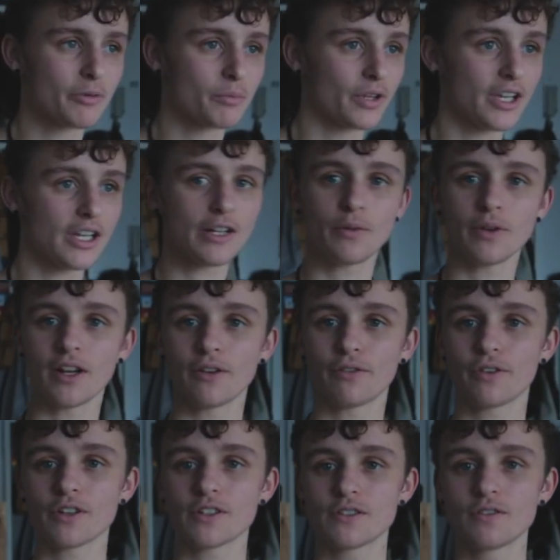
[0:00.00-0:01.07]
in the beginning, when I
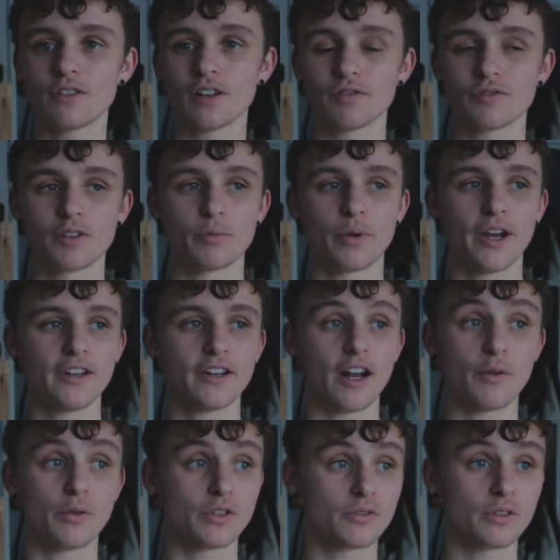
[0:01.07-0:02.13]
first took off the binder,
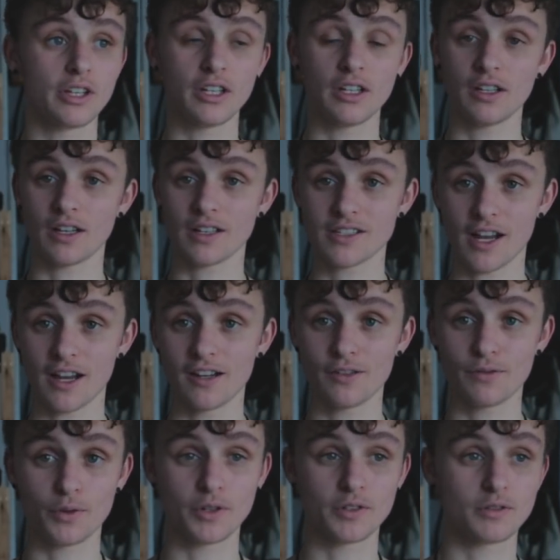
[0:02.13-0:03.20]
I was really
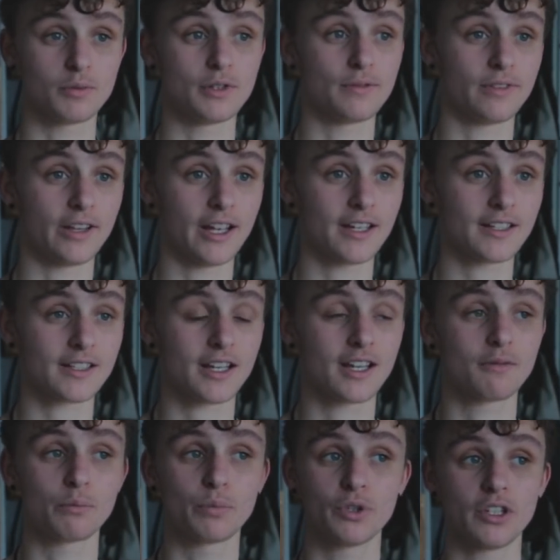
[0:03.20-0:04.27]
excited for it to be flat,
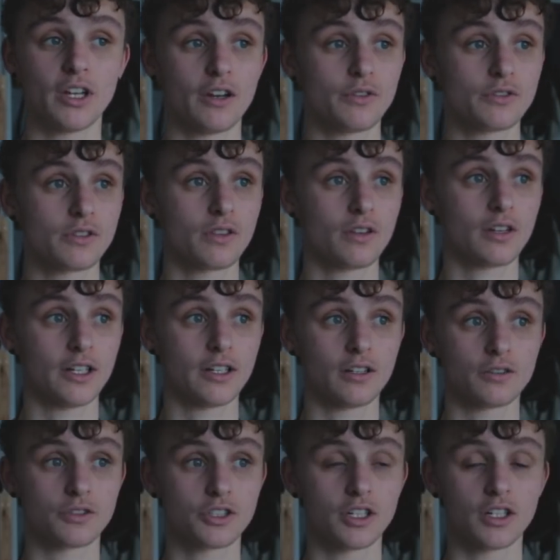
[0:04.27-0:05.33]
but I also thought like,
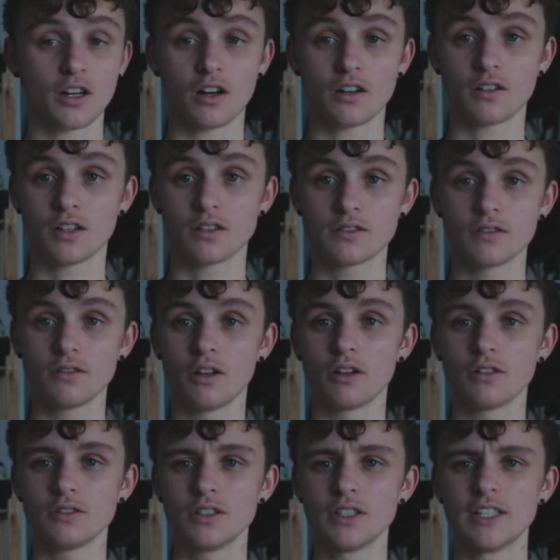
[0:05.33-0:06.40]
oh shit, aren't they too
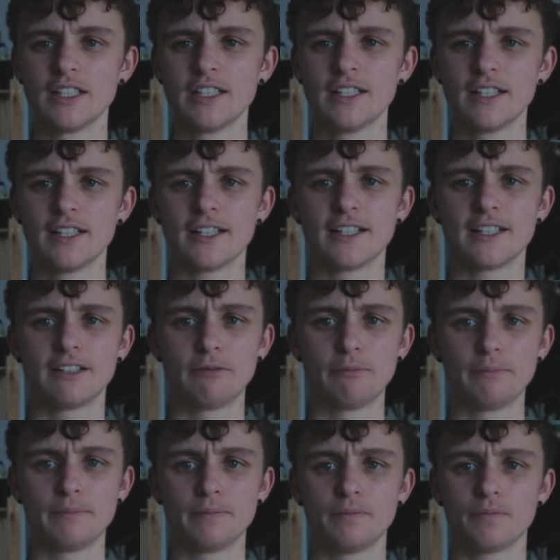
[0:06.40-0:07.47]
low?
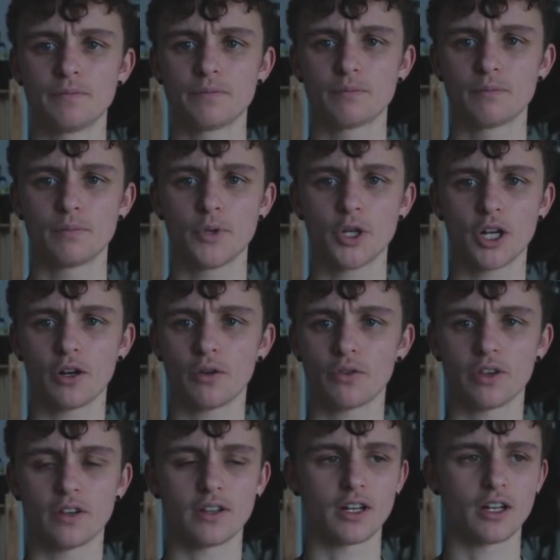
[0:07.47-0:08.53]
But I don't
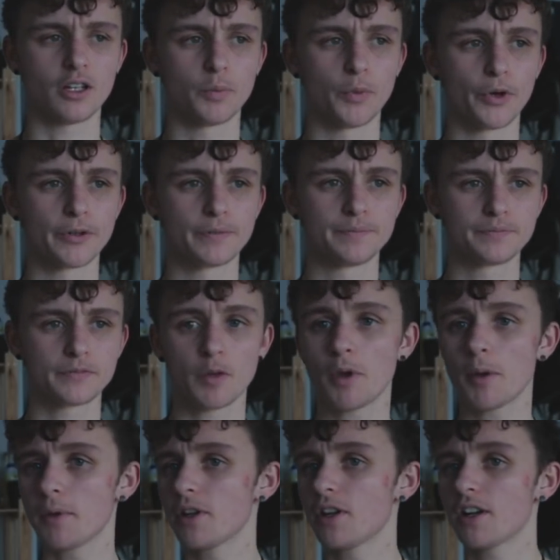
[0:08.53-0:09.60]
think that anymore. And
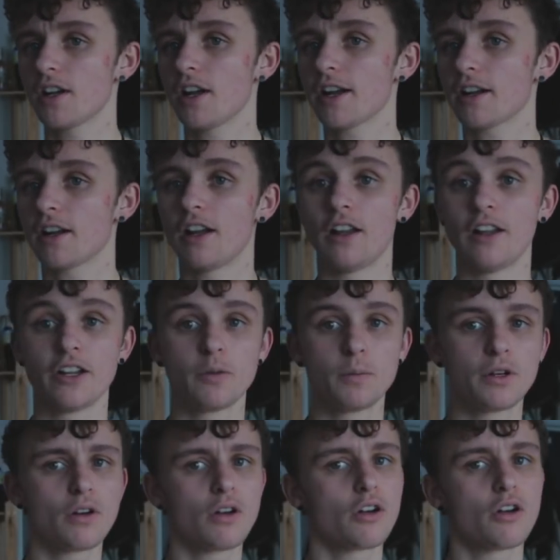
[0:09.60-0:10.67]
maybe they're like a little
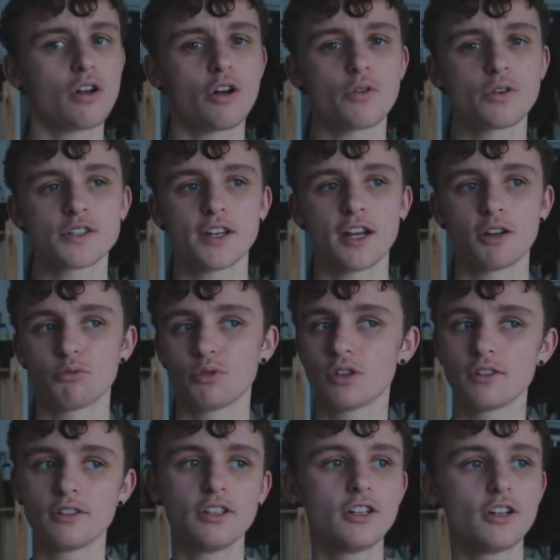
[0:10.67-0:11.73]
bit on the lower side,
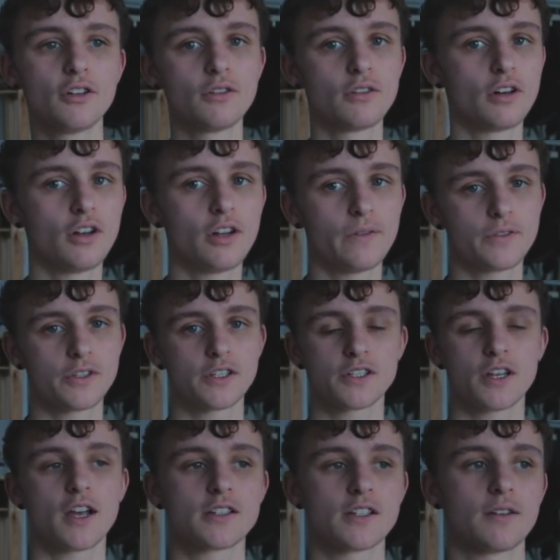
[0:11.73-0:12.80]
but you know, a lot of cis
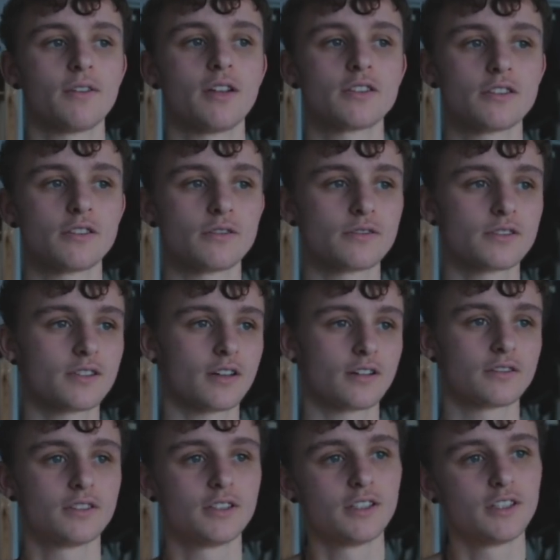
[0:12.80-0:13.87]
guys have that too, so.